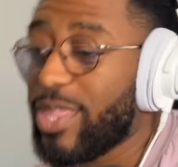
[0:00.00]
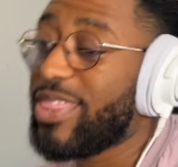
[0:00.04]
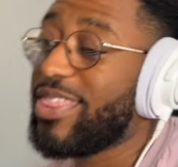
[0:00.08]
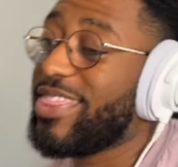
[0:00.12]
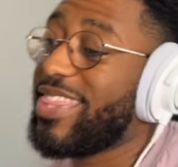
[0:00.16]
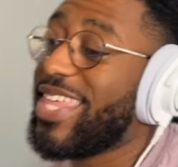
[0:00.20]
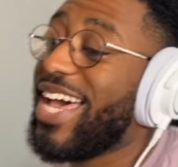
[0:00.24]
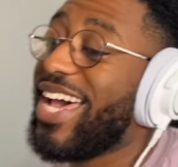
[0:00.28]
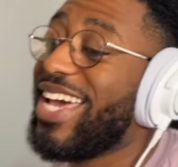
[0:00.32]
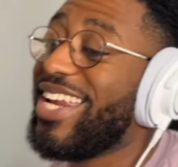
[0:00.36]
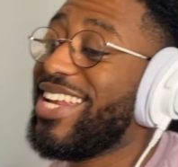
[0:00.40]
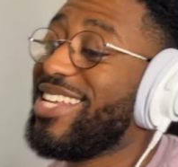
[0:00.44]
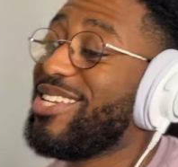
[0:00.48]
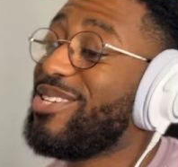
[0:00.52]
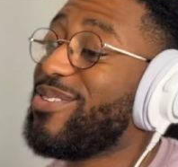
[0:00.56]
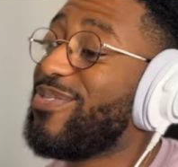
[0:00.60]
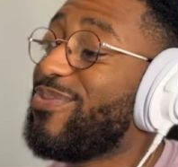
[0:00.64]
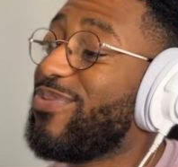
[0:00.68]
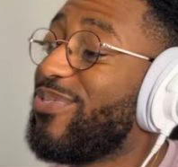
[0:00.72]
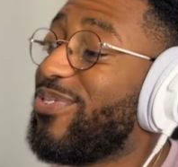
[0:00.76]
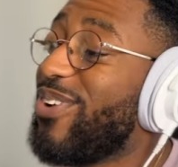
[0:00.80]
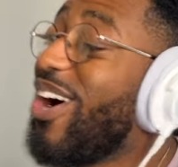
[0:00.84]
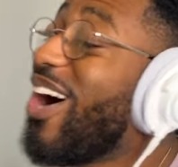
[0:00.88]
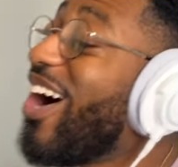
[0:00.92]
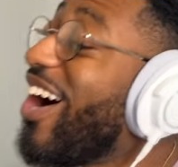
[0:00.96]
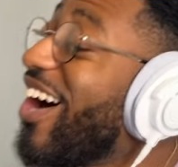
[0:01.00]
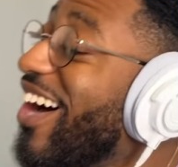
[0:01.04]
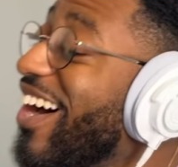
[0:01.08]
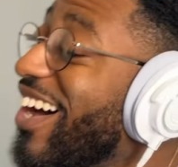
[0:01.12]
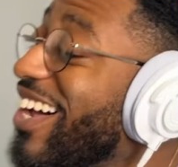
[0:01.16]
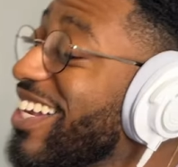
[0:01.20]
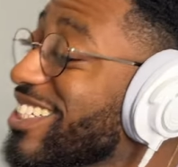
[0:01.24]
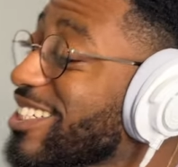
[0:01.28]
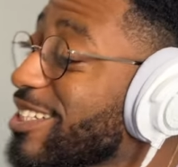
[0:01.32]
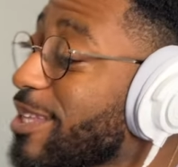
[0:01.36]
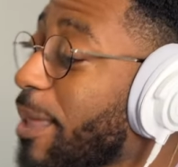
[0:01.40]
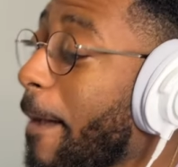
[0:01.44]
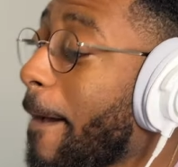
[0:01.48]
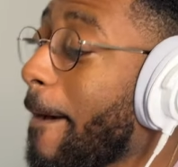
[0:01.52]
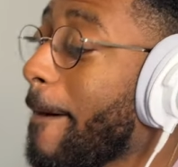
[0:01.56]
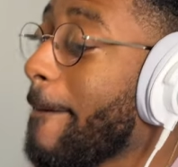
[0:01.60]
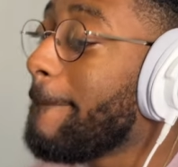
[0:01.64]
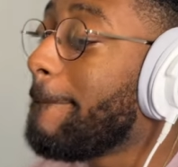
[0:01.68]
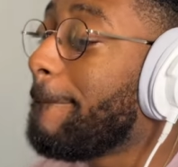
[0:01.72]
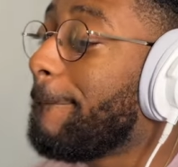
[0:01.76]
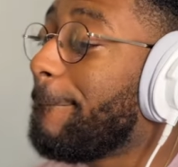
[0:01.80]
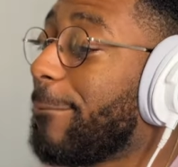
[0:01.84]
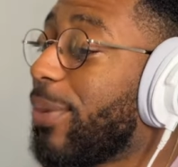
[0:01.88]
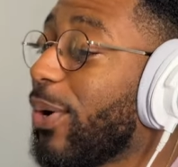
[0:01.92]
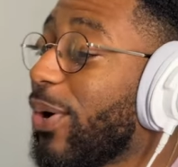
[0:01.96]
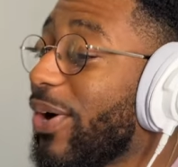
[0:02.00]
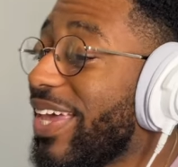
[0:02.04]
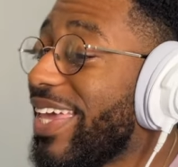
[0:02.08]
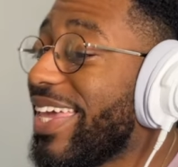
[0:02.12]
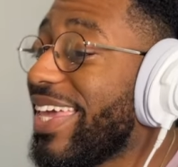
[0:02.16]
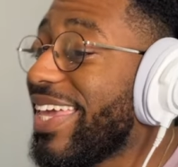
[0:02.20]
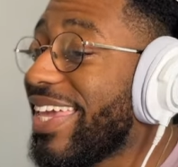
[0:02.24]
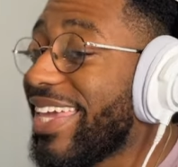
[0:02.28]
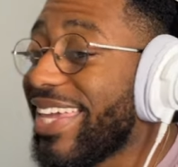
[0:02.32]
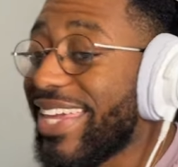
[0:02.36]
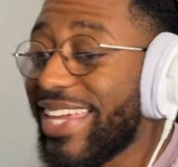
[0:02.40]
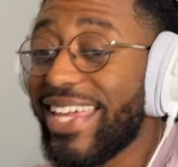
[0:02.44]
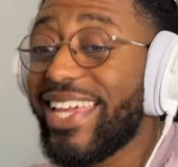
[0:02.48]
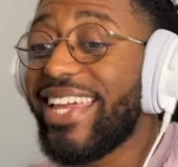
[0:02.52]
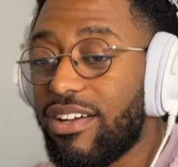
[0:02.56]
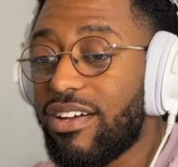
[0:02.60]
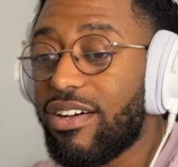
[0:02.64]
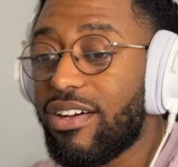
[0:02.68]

That is fast, boy.